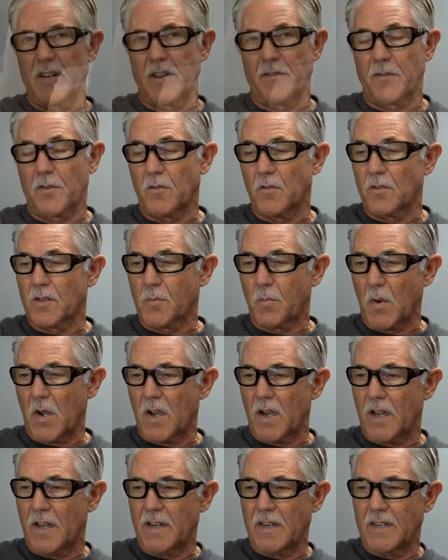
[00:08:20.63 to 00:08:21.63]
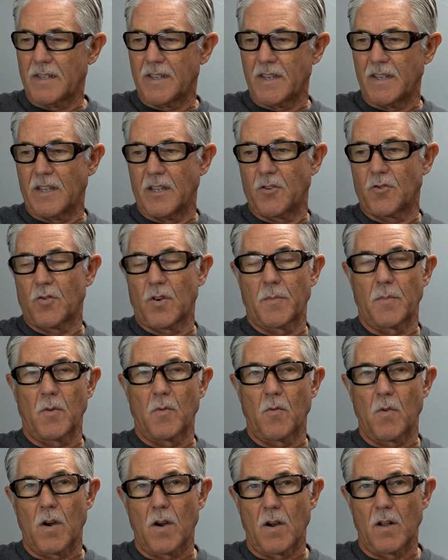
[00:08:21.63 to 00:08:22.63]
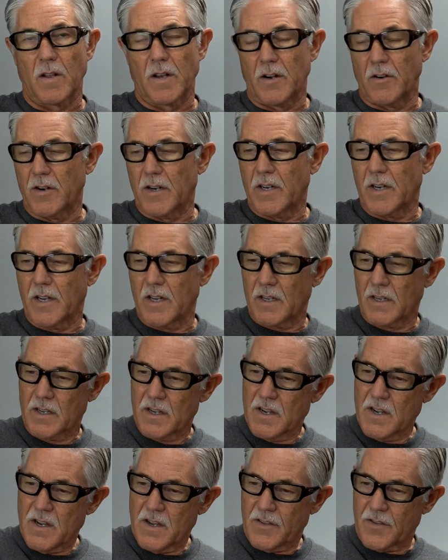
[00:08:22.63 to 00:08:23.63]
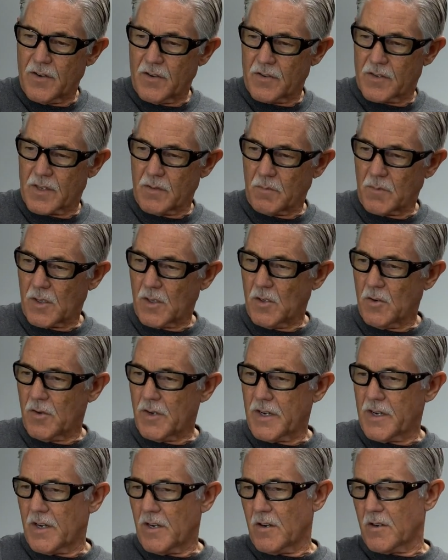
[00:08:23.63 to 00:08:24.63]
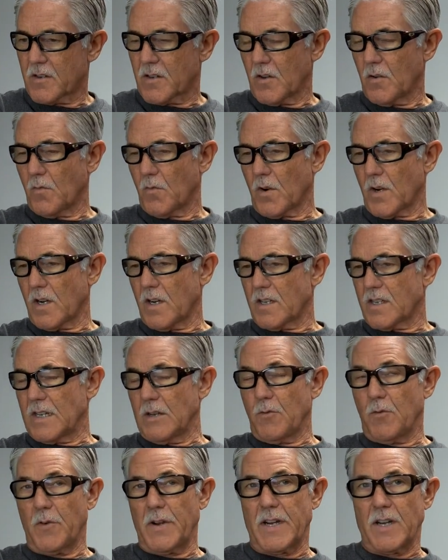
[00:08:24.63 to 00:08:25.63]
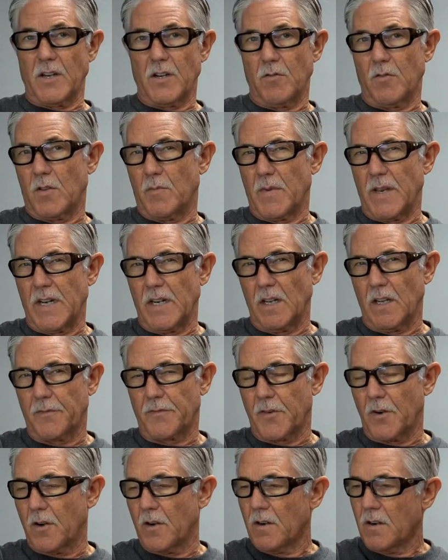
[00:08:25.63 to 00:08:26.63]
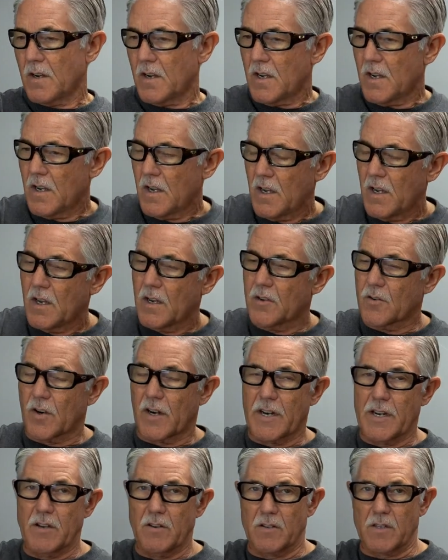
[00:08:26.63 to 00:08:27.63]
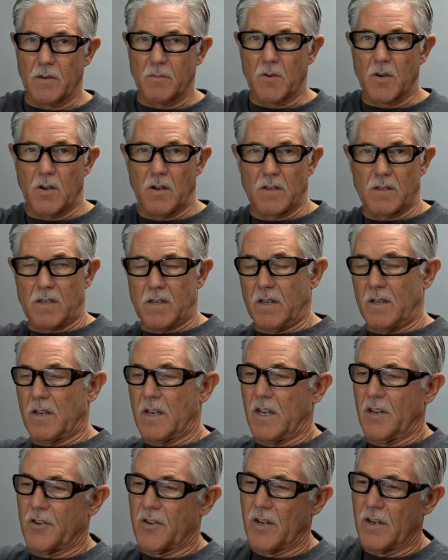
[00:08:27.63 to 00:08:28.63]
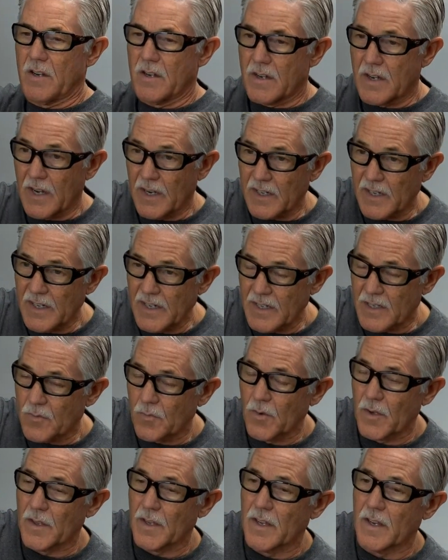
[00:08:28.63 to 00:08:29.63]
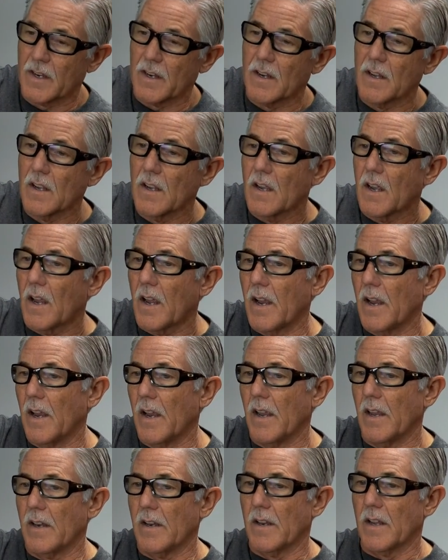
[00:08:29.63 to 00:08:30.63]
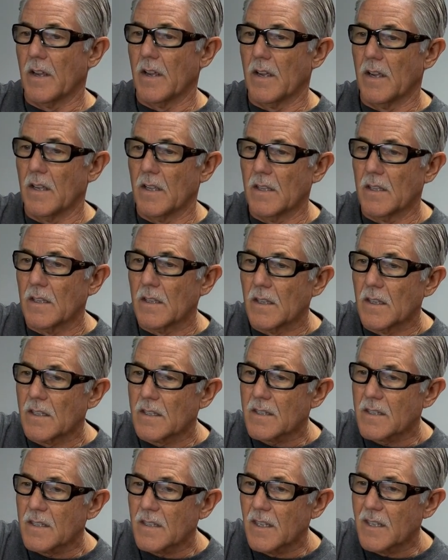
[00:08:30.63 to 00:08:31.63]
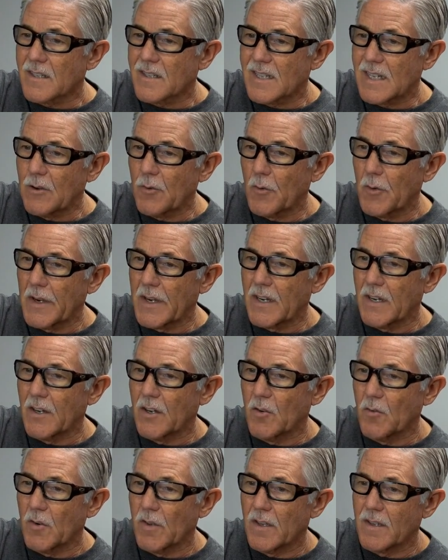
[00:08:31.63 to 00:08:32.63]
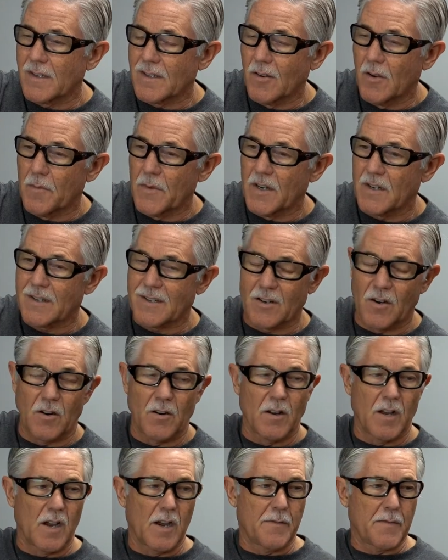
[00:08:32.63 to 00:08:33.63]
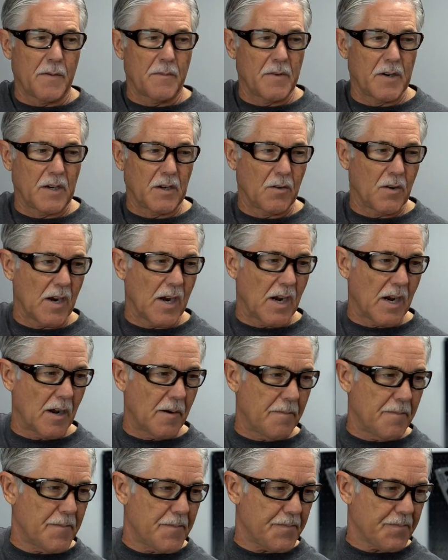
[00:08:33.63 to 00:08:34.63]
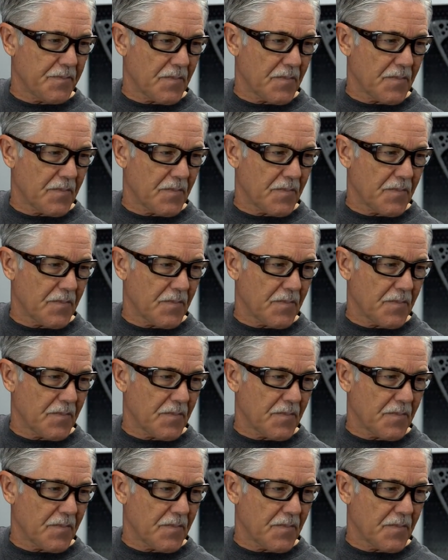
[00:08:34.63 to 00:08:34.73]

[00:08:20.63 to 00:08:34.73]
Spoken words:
difficult spot. It's in the triple wall area. There's some glue in here. So we're gonna see what we can do with the mini lifter. Try to use some constant tension techniques with it. And let's see what we can do with it. So I'm gonna start off, I'm gonna grab